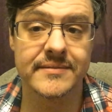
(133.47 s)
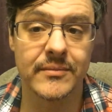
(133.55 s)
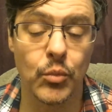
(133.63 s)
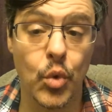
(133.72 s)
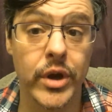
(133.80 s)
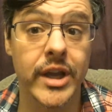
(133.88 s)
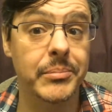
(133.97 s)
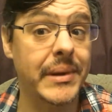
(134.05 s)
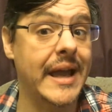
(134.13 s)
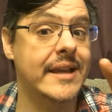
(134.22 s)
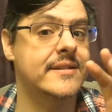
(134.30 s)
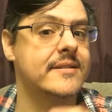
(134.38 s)
walking
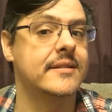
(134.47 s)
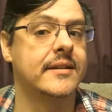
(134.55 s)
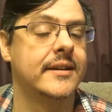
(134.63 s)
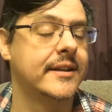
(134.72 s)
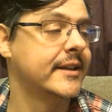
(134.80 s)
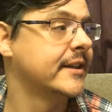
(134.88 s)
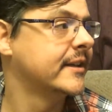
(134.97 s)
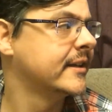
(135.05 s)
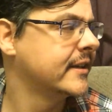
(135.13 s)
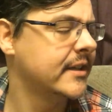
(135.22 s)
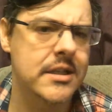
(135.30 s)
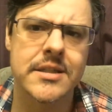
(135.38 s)
past
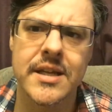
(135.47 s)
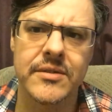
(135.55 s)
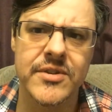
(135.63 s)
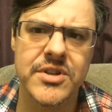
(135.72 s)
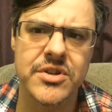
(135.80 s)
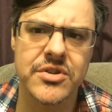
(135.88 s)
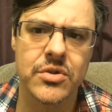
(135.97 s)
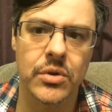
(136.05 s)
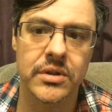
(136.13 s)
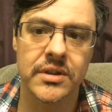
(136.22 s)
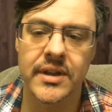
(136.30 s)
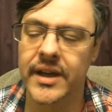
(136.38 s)
said vicious
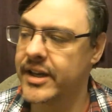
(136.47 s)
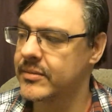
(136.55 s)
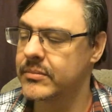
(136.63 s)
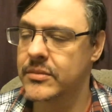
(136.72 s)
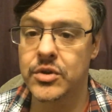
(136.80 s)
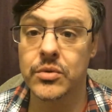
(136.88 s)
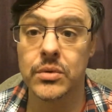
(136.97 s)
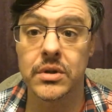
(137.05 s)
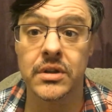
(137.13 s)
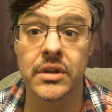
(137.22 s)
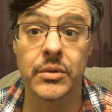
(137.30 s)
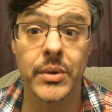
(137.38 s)
dog, who
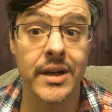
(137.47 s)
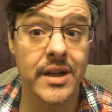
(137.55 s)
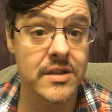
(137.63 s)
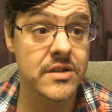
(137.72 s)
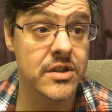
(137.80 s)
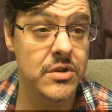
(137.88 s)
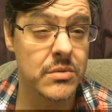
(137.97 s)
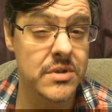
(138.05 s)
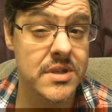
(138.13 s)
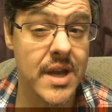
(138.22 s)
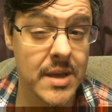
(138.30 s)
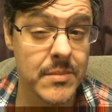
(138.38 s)
I later knew as
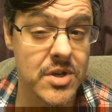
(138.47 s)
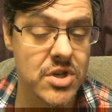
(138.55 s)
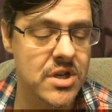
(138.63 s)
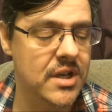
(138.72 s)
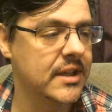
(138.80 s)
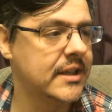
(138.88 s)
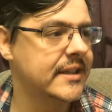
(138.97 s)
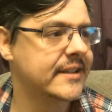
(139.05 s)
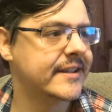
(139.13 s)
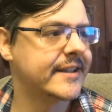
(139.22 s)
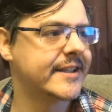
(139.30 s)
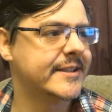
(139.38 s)
Hamish,
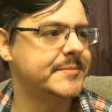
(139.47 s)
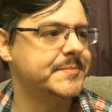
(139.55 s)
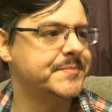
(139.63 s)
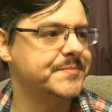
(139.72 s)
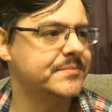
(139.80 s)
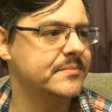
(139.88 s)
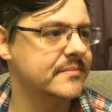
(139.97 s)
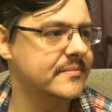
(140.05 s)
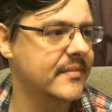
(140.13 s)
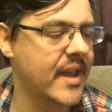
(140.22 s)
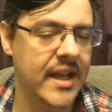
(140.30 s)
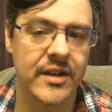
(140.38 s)
and
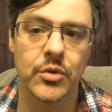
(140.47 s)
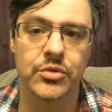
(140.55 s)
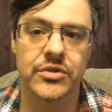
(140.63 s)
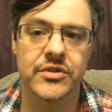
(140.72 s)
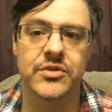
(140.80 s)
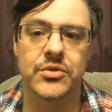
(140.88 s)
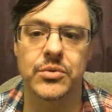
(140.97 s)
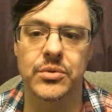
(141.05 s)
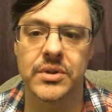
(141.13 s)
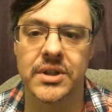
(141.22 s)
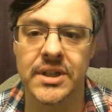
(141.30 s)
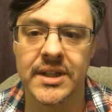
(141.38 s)
knocked on the
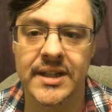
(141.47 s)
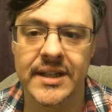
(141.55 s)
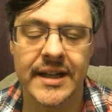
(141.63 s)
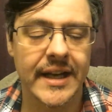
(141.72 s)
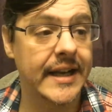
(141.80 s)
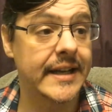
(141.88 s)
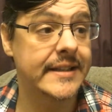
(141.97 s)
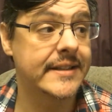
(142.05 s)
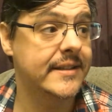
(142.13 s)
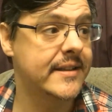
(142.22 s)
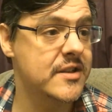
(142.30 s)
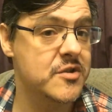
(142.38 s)
door,
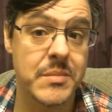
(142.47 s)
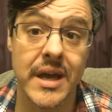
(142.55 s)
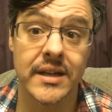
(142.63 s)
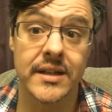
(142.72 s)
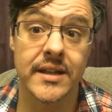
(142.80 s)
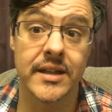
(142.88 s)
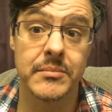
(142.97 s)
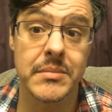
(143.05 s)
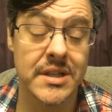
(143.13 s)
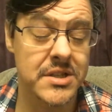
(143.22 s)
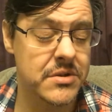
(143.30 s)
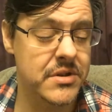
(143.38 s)
and this man in a
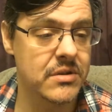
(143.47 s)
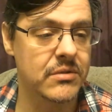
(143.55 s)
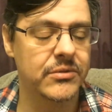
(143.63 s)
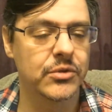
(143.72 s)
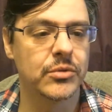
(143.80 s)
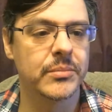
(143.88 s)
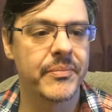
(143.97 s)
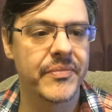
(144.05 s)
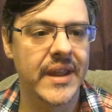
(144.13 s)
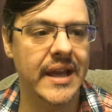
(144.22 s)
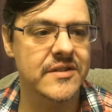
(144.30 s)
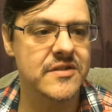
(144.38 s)
military uniform
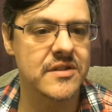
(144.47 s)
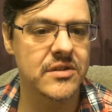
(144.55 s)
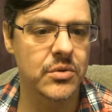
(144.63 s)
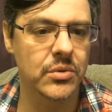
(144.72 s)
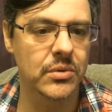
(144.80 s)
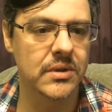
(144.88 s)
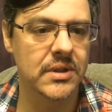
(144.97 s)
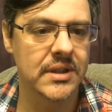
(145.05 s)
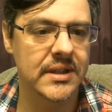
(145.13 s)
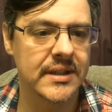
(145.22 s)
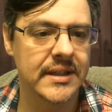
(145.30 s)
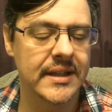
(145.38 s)
answered the door,
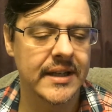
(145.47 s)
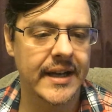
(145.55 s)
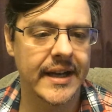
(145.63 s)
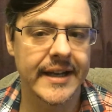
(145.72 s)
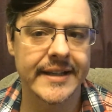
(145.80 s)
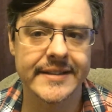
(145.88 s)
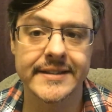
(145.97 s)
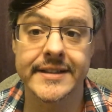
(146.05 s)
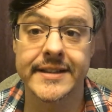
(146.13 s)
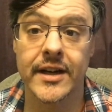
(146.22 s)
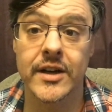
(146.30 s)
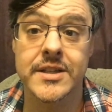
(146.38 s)
and
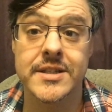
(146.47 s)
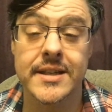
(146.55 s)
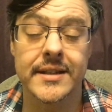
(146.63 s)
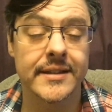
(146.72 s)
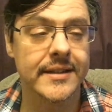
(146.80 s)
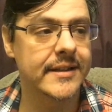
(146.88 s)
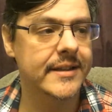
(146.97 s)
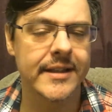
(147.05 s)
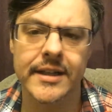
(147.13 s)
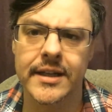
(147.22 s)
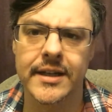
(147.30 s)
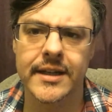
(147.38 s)
I said,
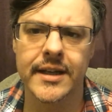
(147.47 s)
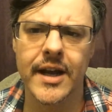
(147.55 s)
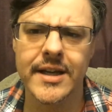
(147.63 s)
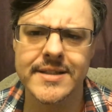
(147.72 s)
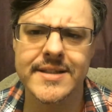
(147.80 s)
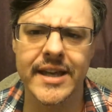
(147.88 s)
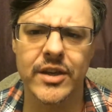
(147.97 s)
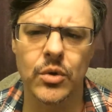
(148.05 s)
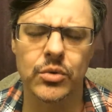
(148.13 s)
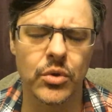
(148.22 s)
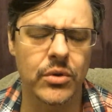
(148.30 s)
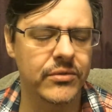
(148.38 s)
"Can I take
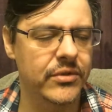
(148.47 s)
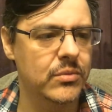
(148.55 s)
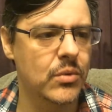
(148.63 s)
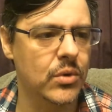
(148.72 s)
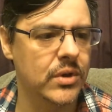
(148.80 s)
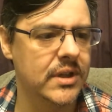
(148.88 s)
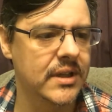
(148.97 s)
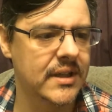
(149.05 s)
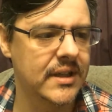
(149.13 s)
your dog for a walk?"